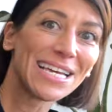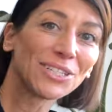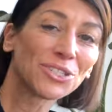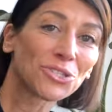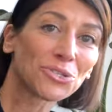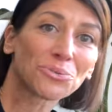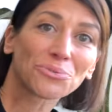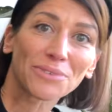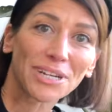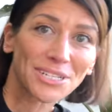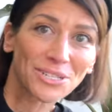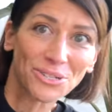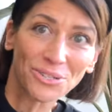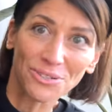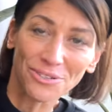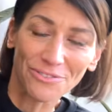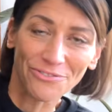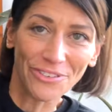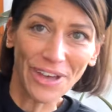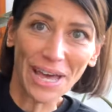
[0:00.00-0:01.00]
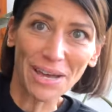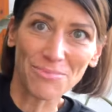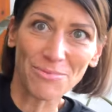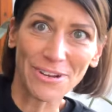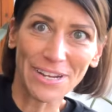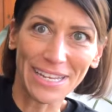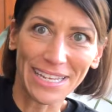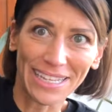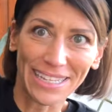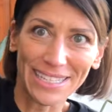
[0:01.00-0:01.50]
treasured
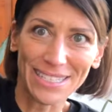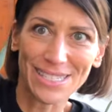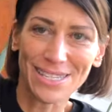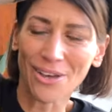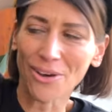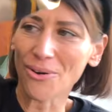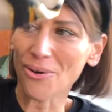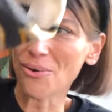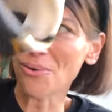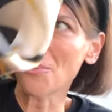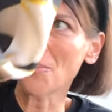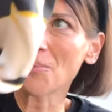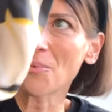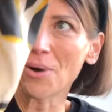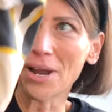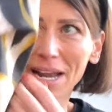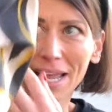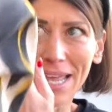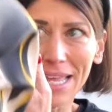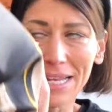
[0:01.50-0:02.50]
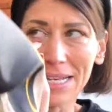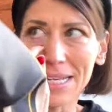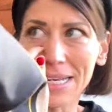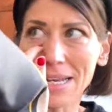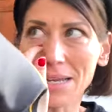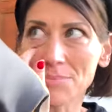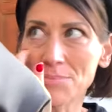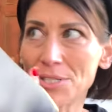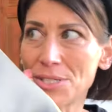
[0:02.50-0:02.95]
fabric. So what I ended up